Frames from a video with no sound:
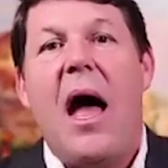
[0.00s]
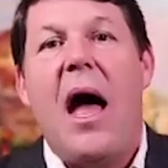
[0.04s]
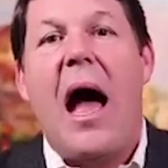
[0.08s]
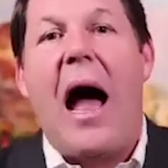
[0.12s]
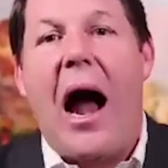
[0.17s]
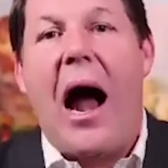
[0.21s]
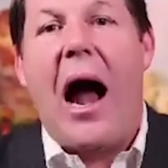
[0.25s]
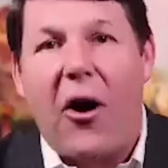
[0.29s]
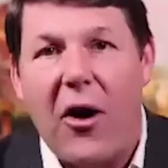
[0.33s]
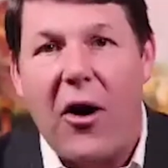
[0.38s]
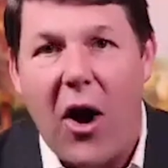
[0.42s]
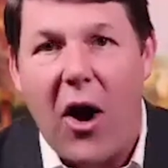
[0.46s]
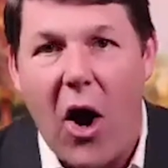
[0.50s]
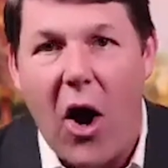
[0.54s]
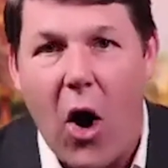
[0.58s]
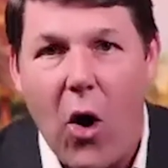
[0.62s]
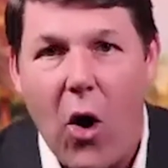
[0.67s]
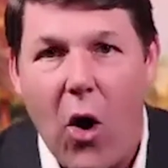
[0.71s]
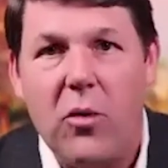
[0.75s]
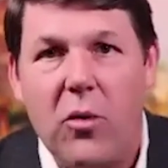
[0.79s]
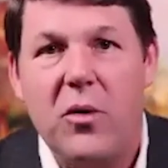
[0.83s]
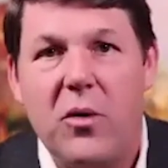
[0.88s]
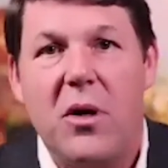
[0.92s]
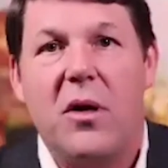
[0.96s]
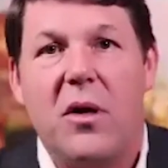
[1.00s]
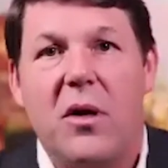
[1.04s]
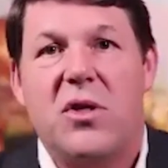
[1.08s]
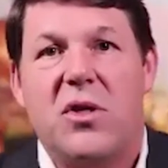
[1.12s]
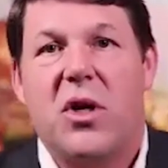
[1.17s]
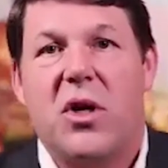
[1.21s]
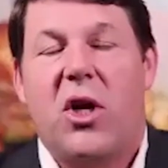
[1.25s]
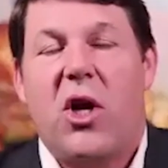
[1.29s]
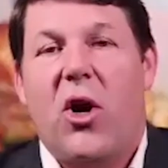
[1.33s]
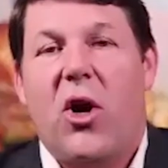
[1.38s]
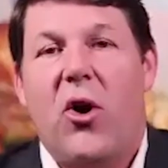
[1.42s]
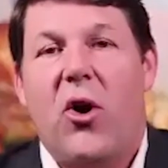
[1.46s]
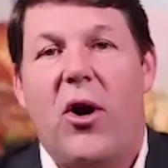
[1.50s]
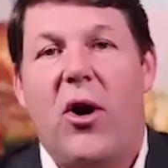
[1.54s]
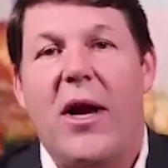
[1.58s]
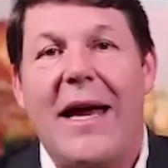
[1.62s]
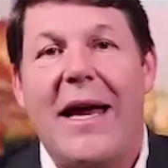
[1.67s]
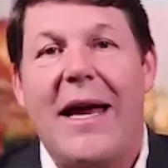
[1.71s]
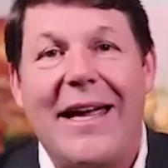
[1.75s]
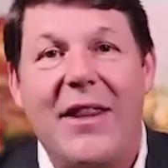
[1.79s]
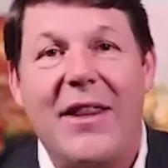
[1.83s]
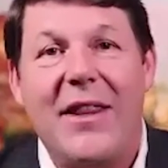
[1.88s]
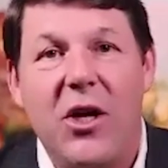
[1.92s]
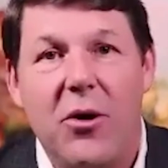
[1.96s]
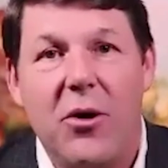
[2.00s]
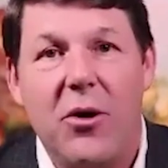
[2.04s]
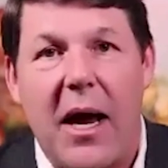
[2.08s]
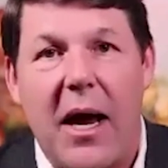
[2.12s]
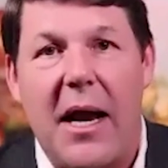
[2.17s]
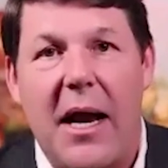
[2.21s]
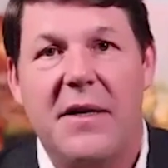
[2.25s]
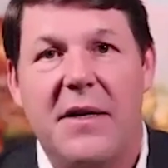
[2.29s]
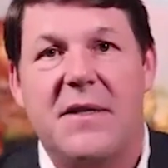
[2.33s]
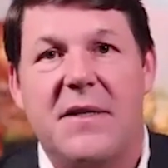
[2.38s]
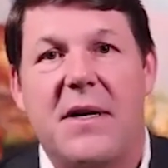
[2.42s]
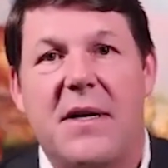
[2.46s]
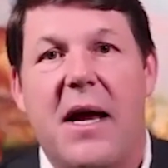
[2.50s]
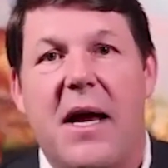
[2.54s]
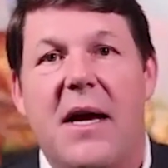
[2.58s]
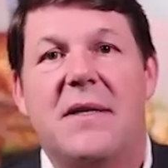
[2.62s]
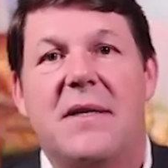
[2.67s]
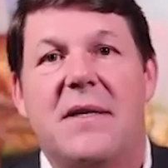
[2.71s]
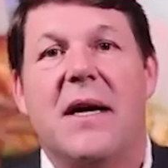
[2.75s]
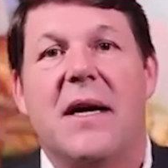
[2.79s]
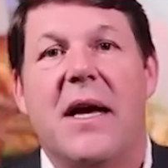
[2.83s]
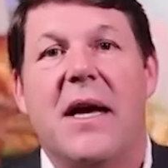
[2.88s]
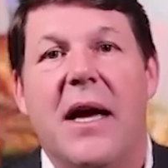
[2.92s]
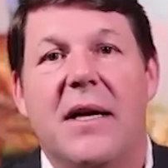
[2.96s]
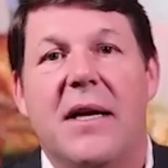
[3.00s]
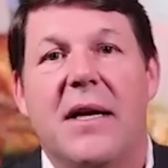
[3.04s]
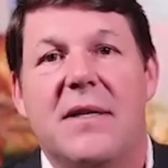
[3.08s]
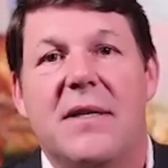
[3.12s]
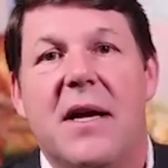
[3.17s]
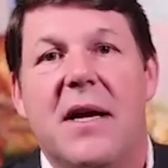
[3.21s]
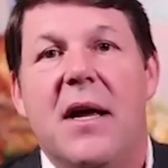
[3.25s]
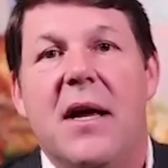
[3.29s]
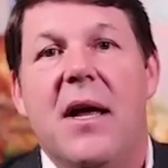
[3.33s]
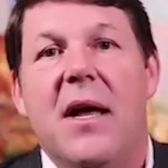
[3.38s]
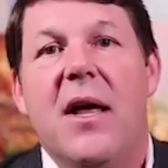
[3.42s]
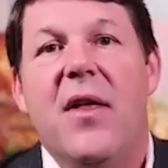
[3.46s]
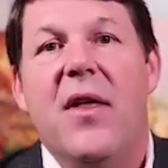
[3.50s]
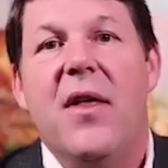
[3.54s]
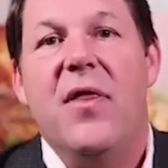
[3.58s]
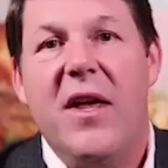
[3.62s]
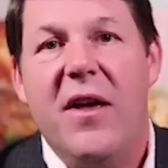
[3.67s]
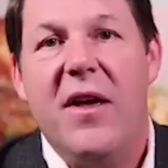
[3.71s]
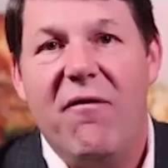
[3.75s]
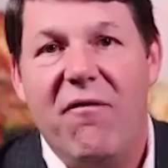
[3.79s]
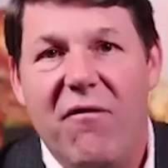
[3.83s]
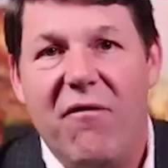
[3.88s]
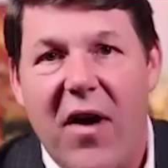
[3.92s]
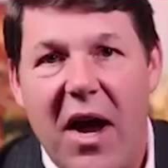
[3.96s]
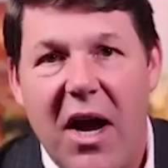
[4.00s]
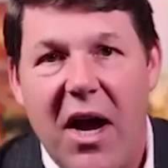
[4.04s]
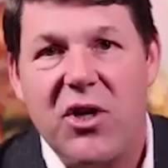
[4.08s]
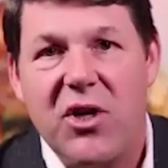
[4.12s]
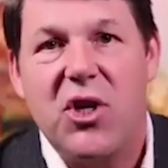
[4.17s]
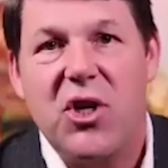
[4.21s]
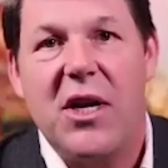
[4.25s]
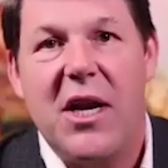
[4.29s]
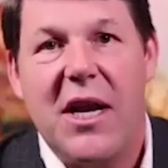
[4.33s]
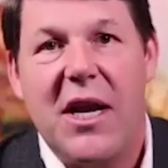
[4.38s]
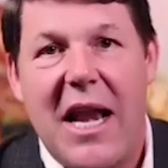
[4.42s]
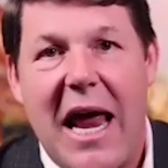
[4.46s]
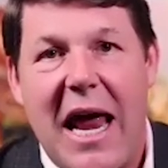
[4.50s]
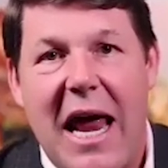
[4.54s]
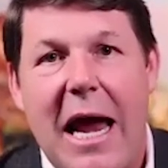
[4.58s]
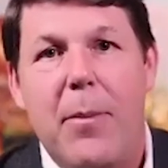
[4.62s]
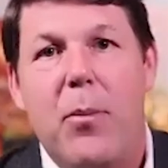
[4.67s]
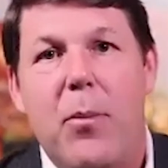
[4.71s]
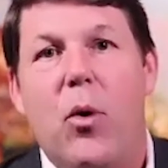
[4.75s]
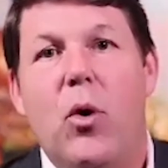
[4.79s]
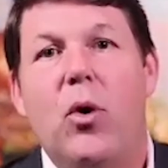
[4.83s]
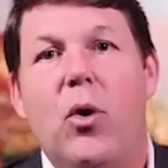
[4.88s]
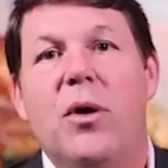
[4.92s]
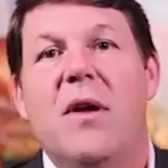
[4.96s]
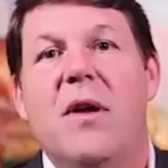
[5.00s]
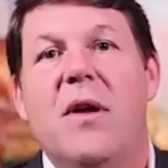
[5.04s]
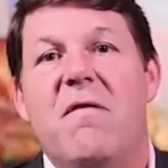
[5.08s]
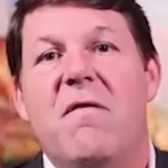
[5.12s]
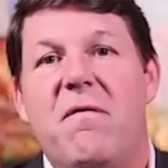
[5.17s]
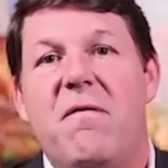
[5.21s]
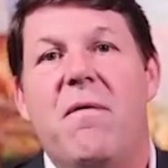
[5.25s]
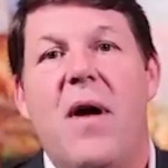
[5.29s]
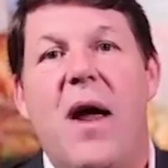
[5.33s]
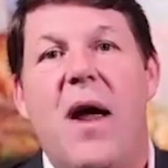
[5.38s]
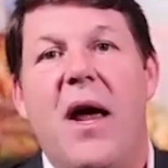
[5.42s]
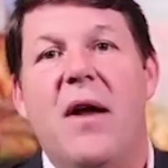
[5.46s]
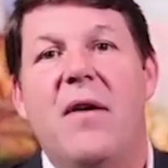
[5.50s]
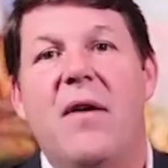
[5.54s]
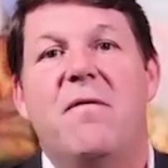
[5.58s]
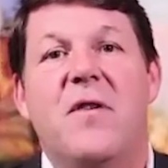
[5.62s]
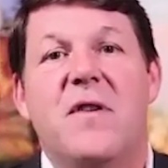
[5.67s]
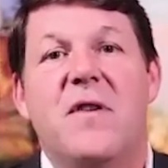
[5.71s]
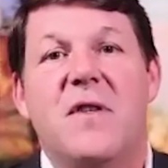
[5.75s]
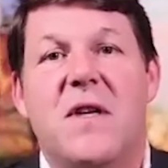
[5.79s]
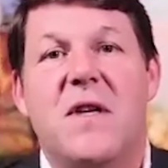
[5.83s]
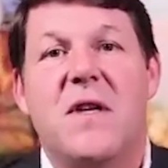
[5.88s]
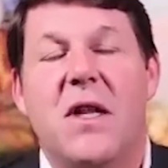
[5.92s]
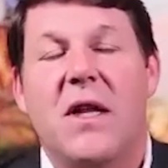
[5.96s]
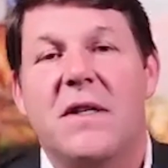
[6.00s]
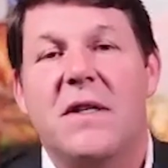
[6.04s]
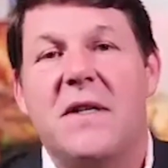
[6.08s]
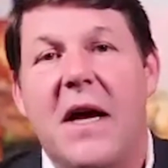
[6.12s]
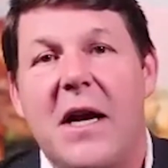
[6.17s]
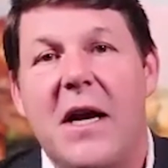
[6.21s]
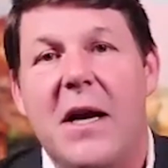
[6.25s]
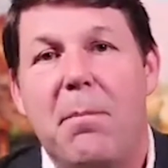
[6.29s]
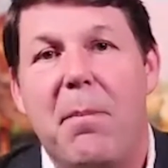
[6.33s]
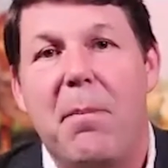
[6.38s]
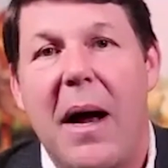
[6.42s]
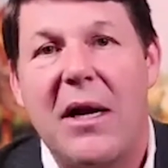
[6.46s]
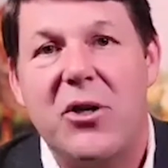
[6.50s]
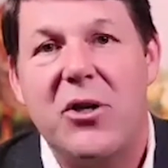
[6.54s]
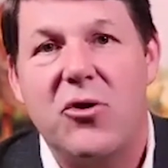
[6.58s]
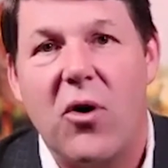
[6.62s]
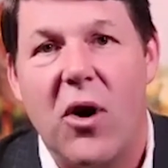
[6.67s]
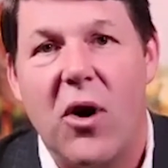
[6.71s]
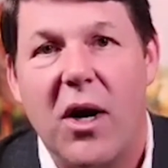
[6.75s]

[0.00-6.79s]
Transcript: our own security in the United States against the invasion enabled and facilitated by